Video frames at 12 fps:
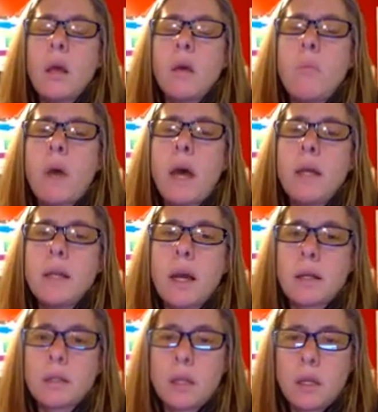by
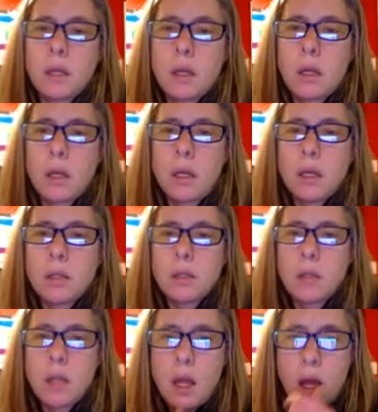taxing the colonists
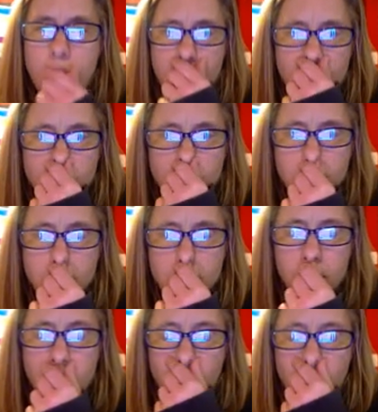and
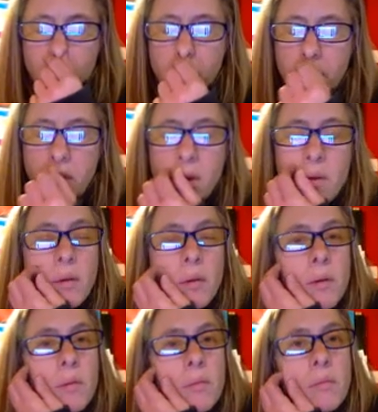help
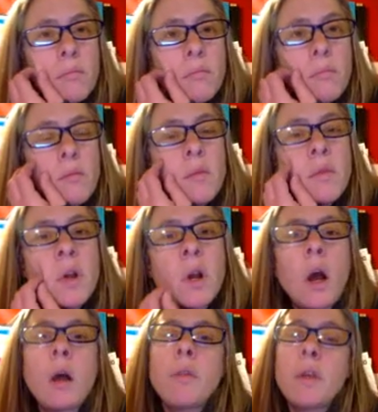
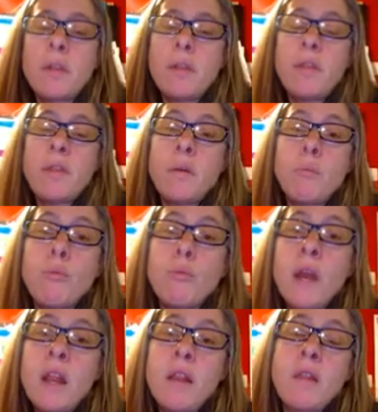the
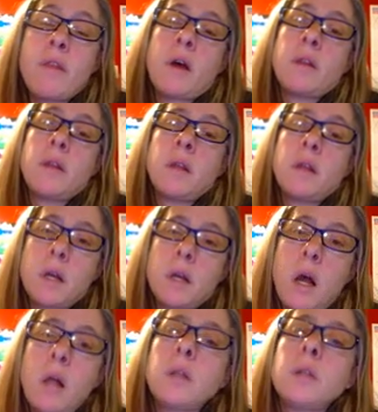Britain thought that the
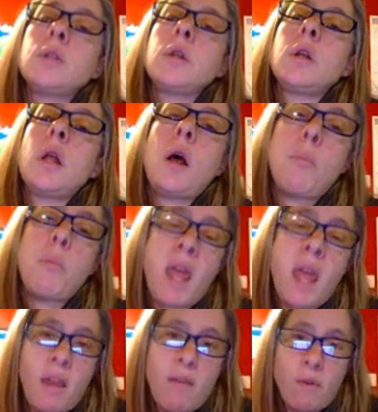colonists should help
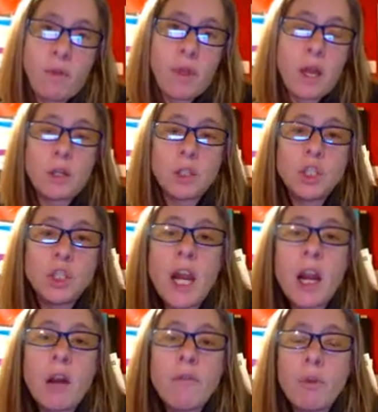pay for their
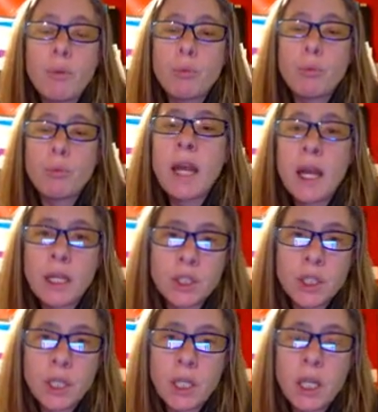share of the
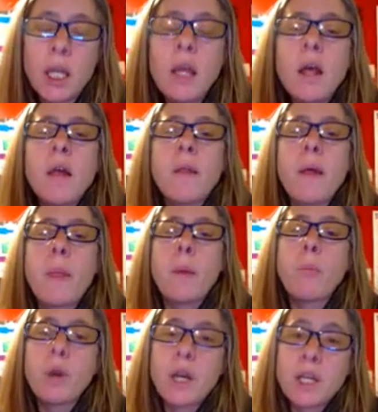protection that the
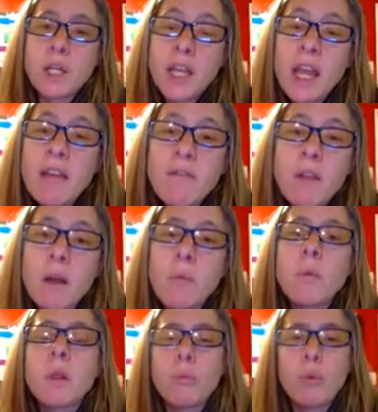British gave them
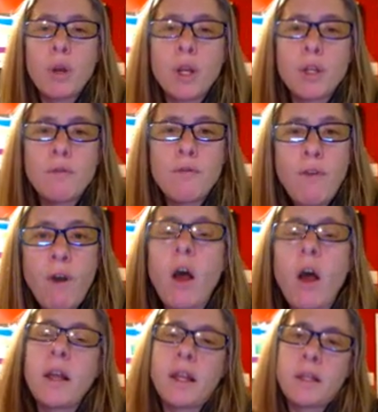when the British fought
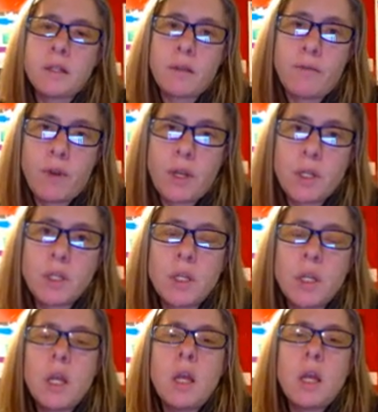against the
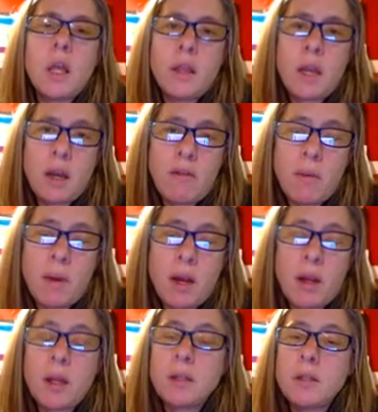French and the Native
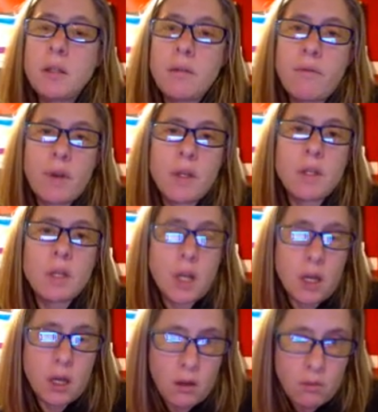Americans in the French and
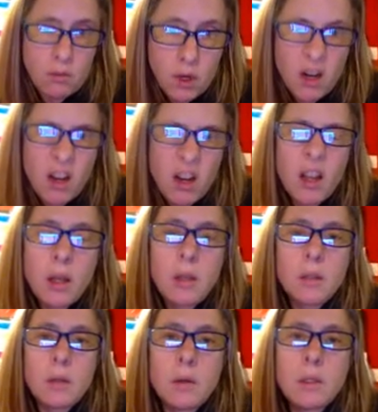Indian War.
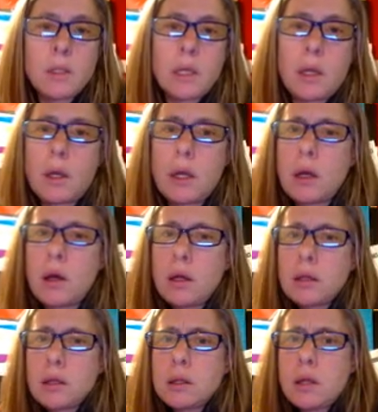So it's like, it
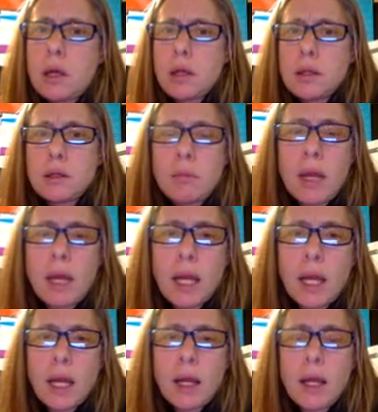cost us all this
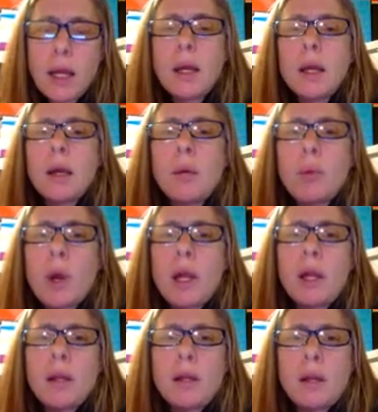money,
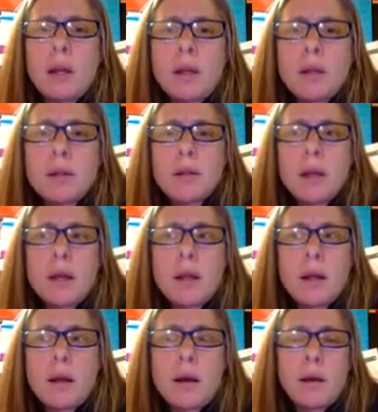Britain thinks, and the
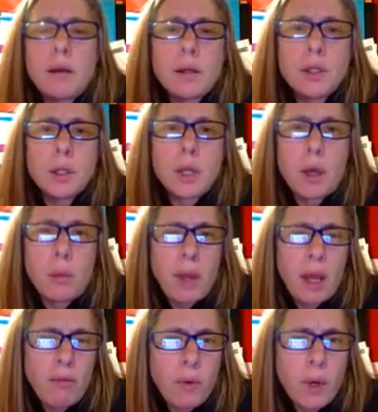colonists should help
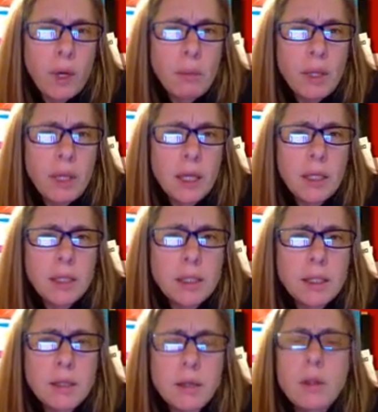pay for it
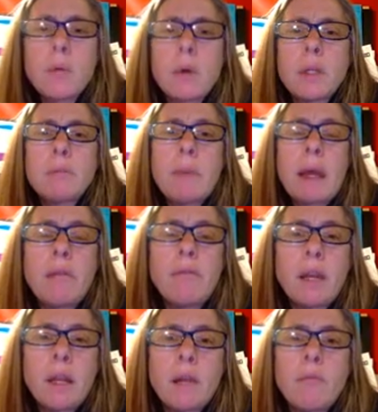because they're the ones
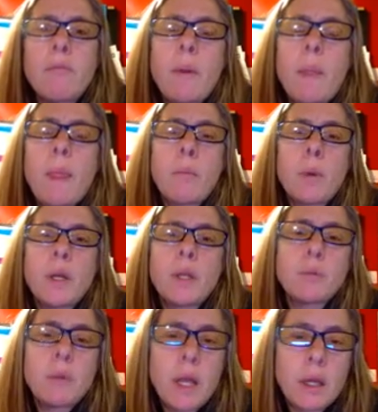benefiting from the British
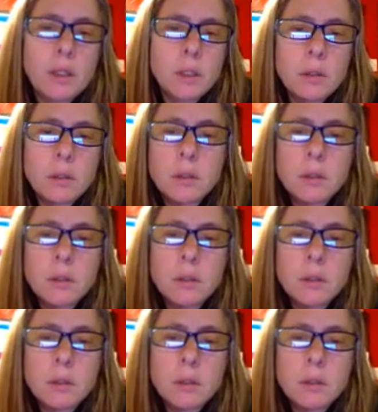protection.